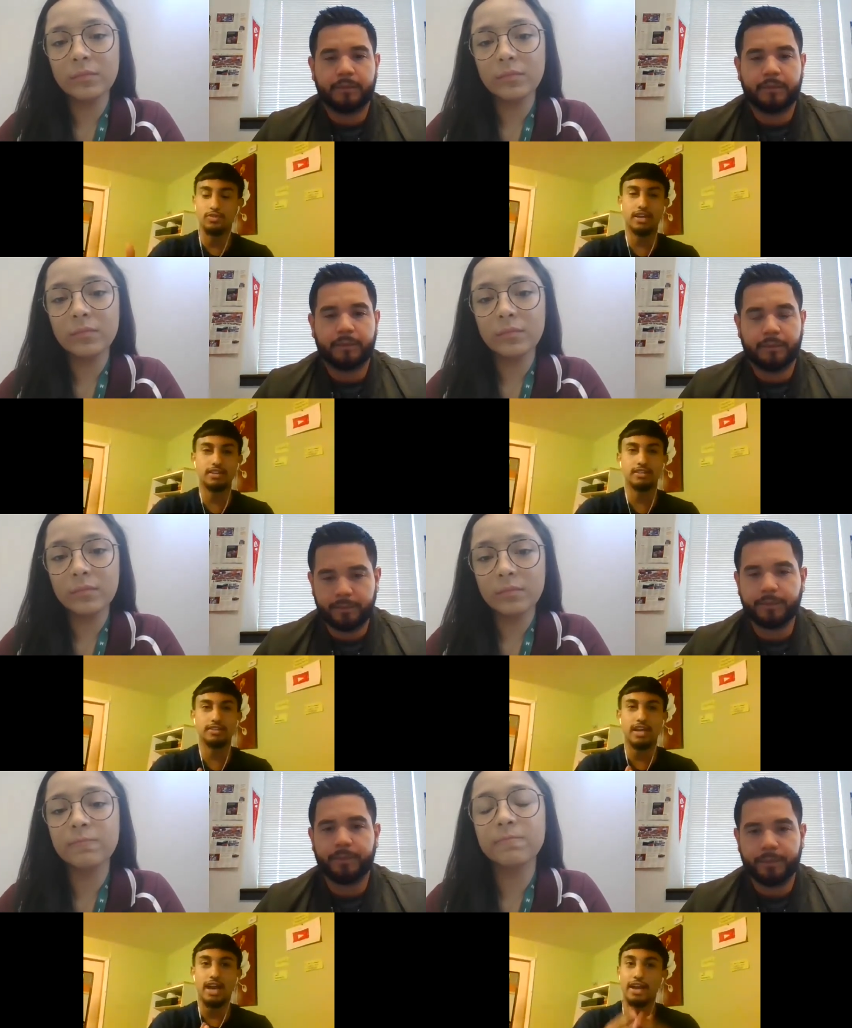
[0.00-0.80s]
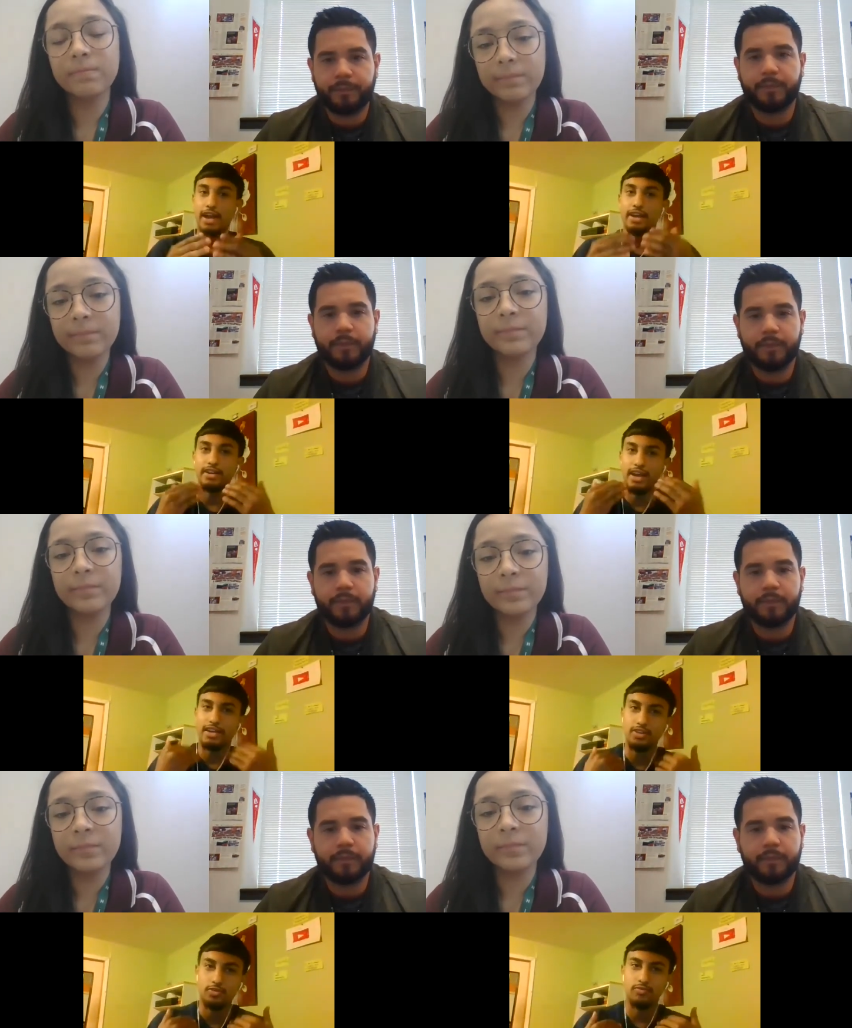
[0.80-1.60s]
Speaker 1: Like I, I I
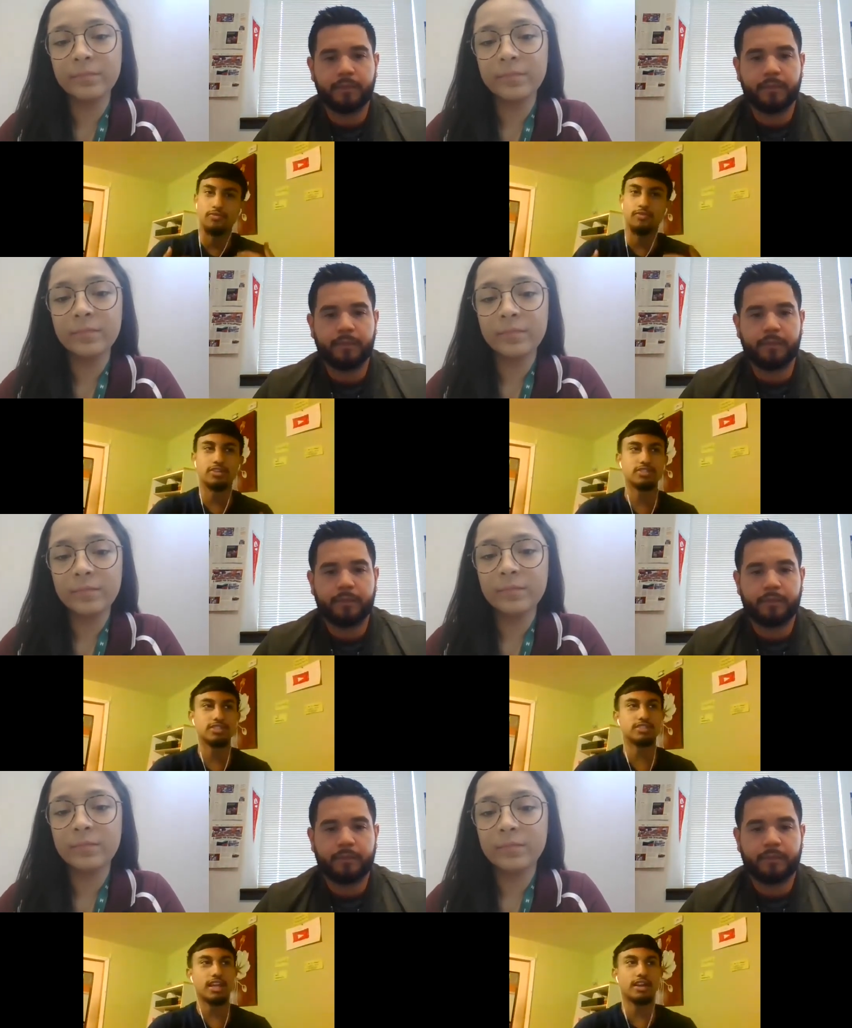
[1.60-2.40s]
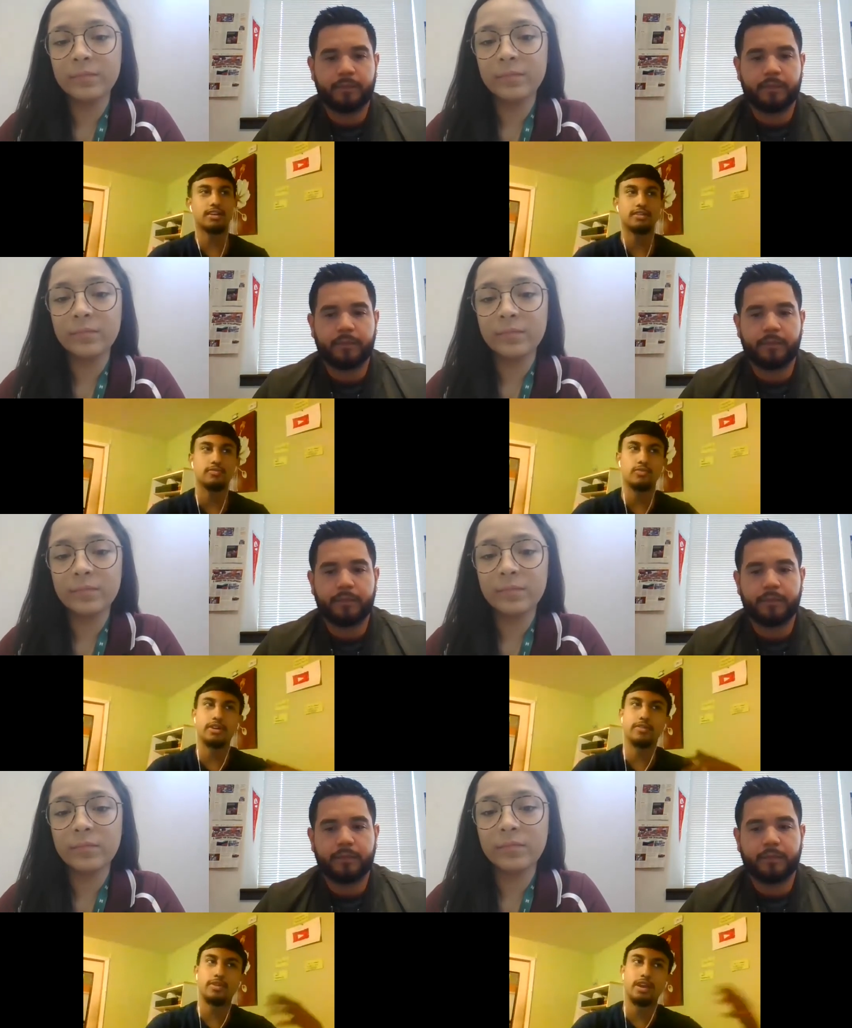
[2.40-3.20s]
knew, for instance, like
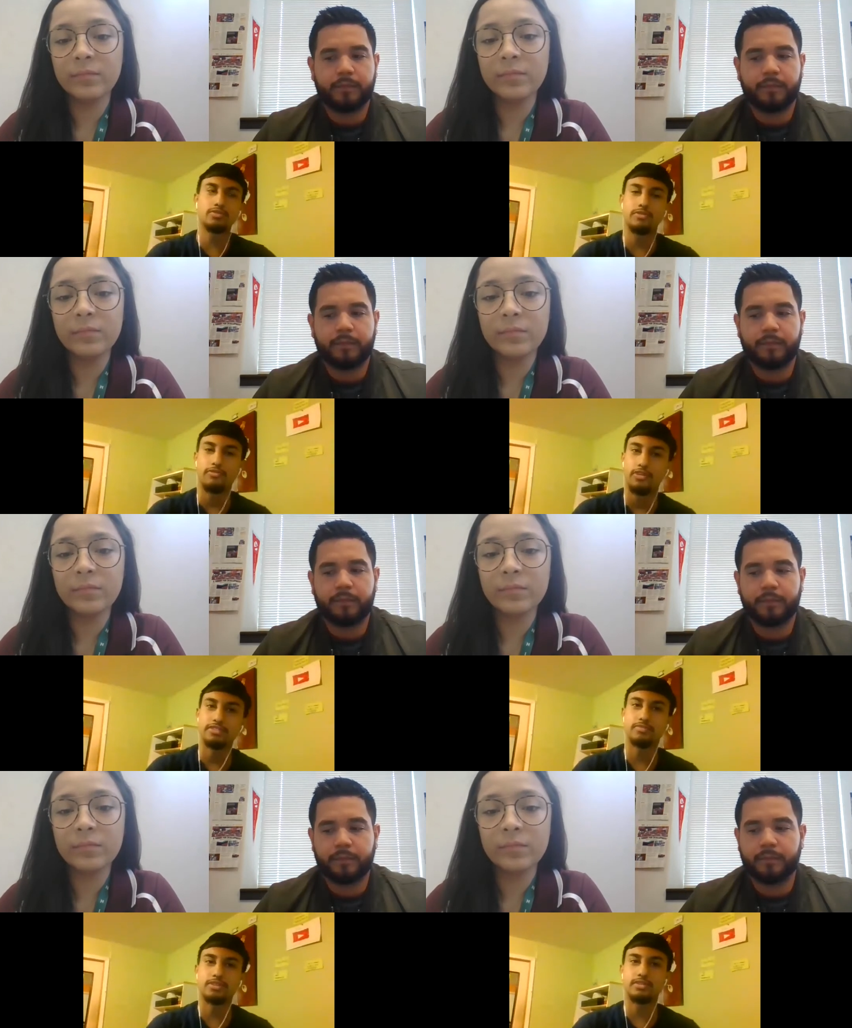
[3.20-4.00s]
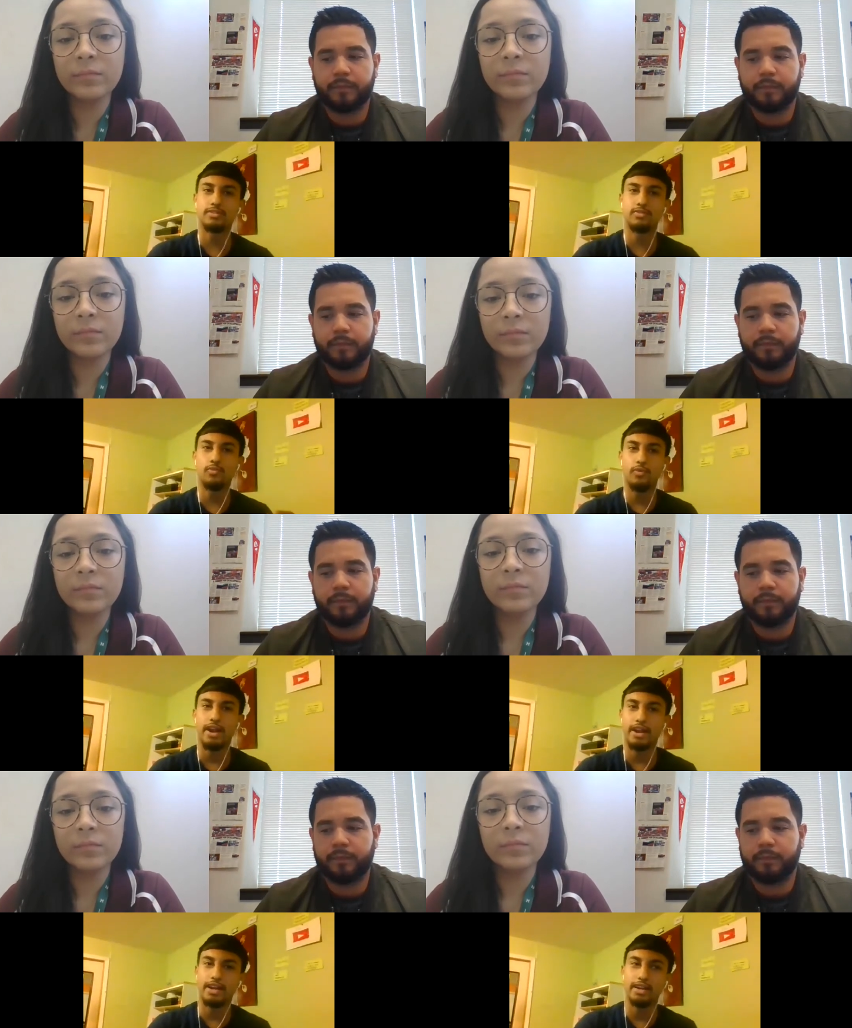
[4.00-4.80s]
when when I was a freshman, where
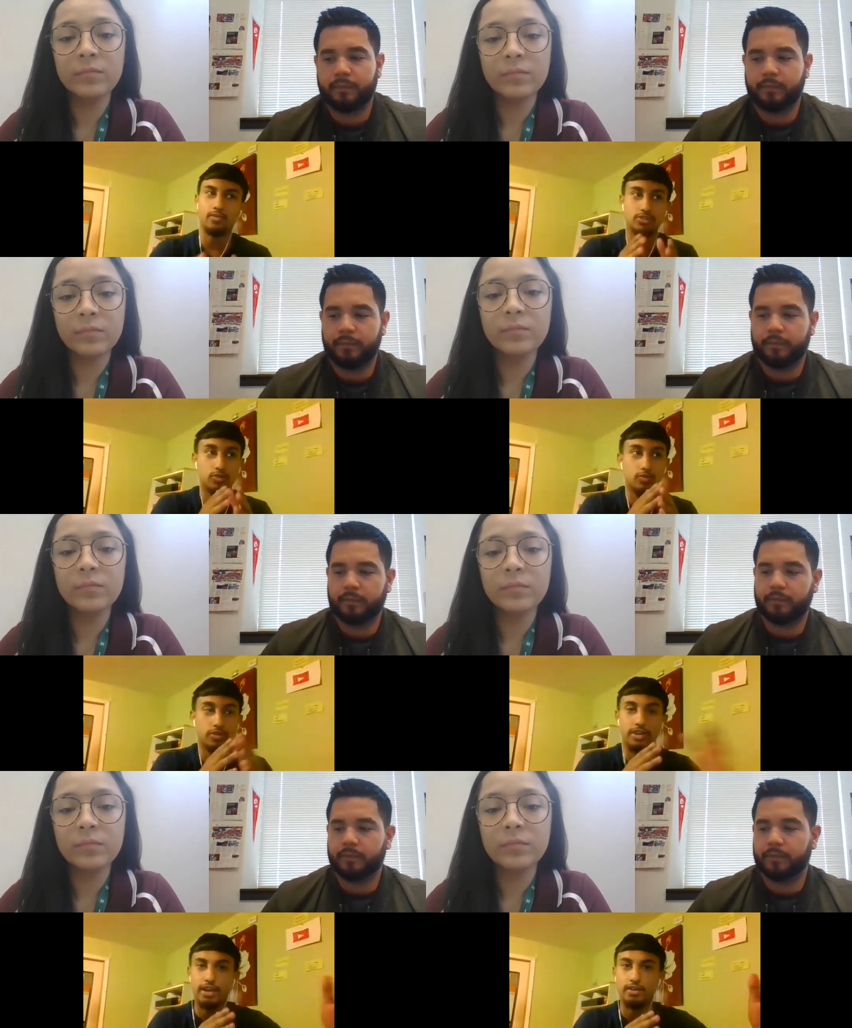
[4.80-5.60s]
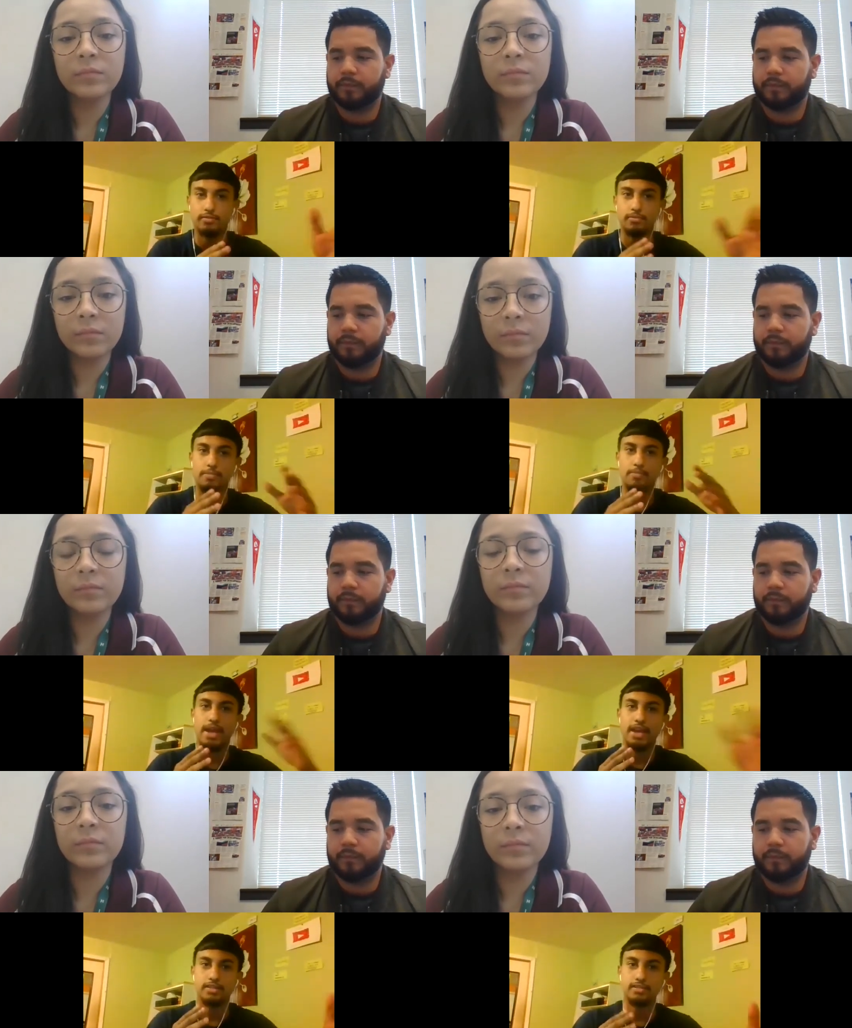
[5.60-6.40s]
I kind of was going, like my
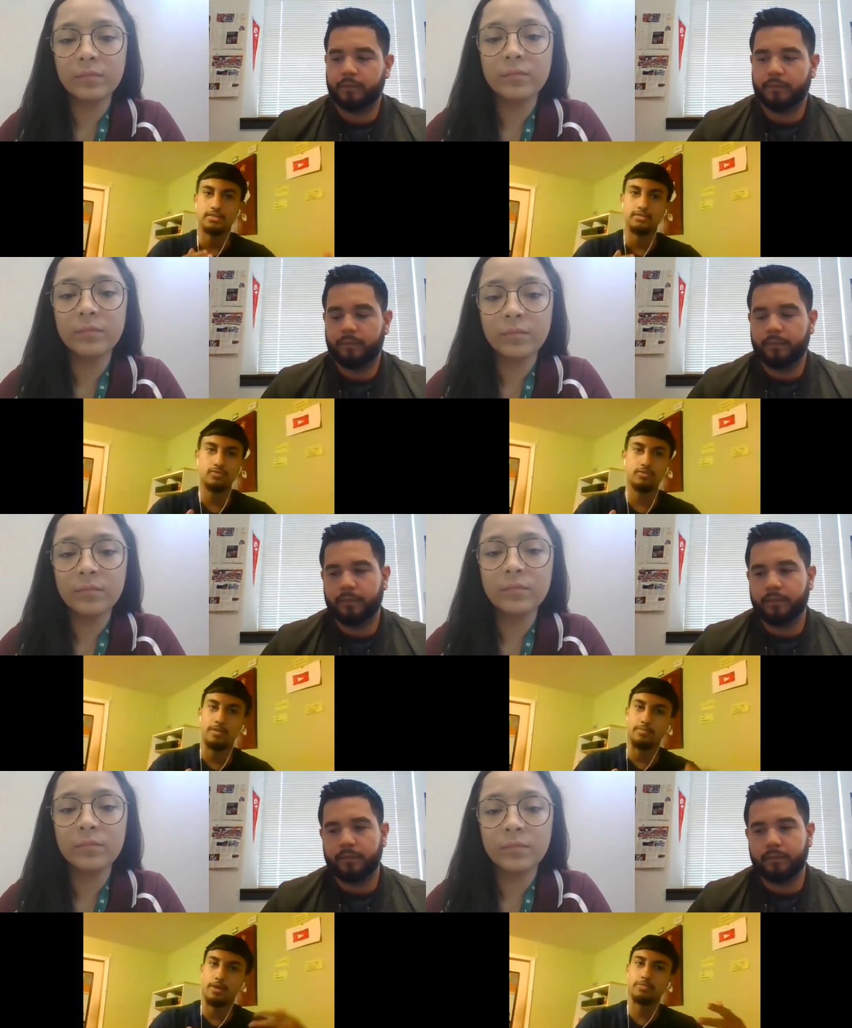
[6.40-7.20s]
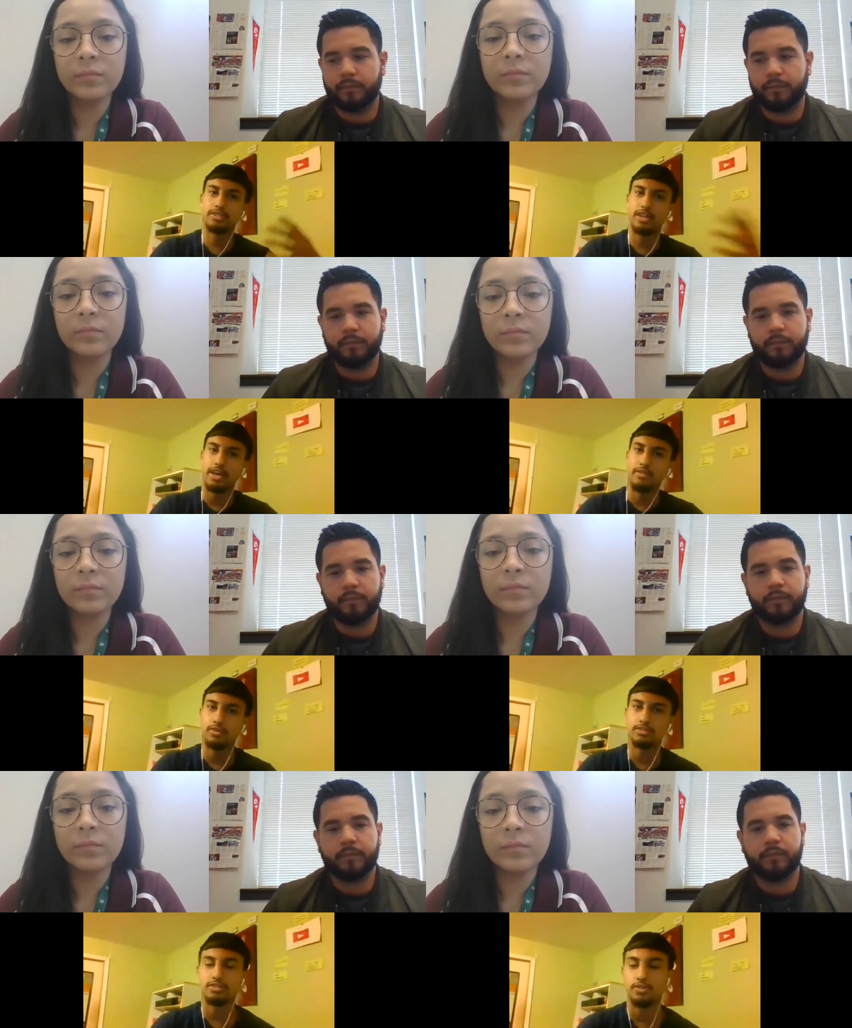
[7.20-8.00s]
path, what my purpose in life was.